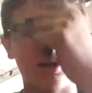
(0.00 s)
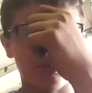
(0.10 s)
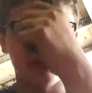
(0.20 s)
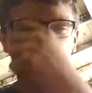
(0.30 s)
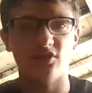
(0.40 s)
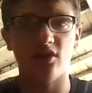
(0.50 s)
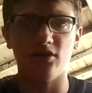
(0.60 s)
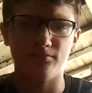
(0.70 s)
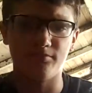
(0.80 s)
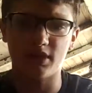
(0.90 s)
a couple days
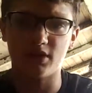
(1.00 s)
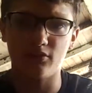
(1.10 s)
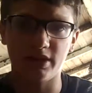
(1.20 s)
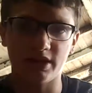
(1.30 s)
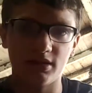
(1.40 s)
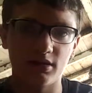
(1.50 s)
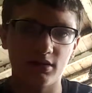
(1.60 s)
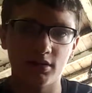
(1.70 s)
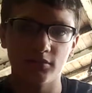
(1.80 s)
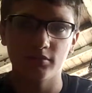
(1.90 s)
though, like a week.
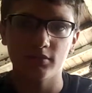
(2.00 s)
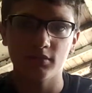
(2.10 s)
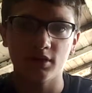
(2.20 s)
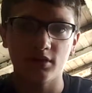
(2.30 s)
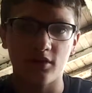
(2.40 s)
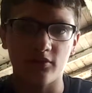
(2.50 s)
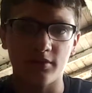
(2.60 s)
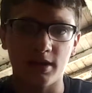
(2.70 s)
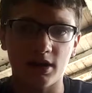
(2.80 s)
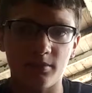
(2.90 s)
Doesn't
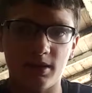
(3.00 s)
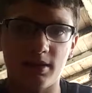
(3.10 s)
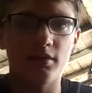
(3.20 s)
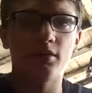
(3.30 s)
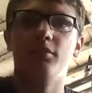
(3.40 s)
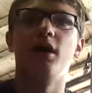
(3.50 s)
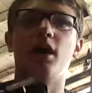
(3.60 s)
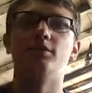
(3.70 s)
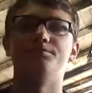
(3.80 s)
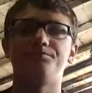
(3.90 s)
really matter to me. But
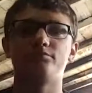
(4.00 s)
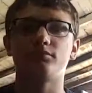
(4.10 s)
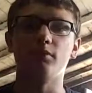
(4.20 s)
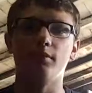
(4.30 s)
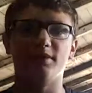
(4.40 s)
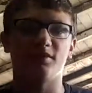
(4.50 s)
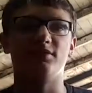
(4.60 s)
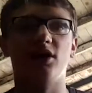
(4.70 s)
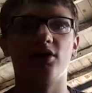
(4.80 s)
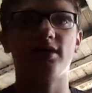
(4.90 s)
I'm gonna make this
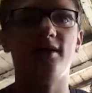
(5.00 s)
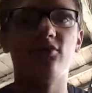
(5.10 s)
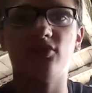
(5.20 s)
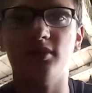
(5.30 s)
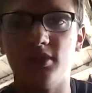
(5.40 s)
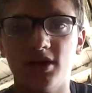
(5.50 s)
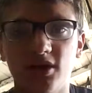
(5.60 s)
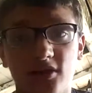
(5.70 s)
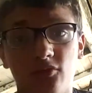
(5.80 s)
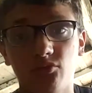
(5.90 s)
a long live stream
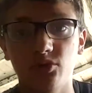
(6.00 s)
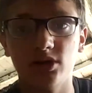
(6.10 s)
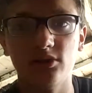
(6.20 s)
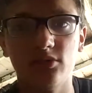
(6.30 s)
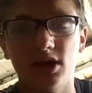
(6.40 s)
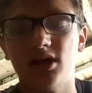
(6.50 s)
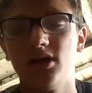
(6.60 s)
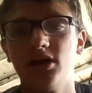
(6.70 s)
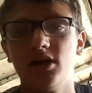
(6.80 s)
because I really want to